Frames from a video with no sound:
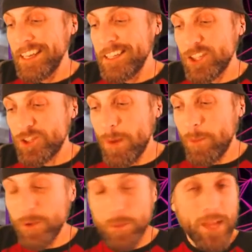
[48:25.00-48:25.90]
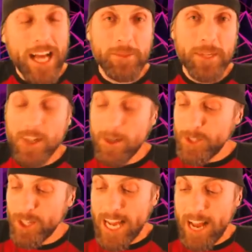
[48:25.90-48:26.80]
Just remember, when the plasma
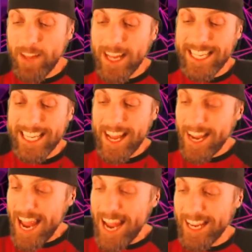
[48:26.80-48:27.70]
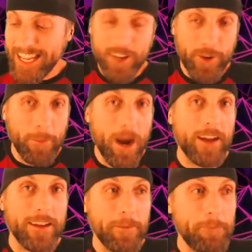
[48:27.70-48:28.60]
comes, you're going to have that D N A in your
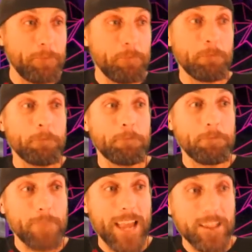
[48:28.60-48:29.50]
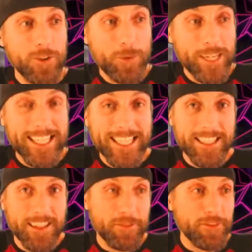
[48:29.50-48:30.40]
body. And look what it did
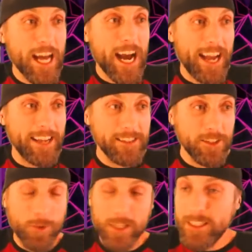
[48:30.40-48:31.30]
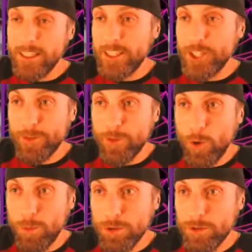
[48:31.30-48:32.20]
to the fly. Look what it did to Jeff
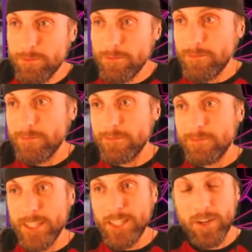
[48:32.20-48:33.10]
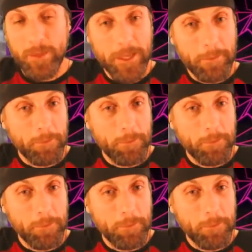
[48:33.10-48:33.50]
Goldblum. You know what I mean?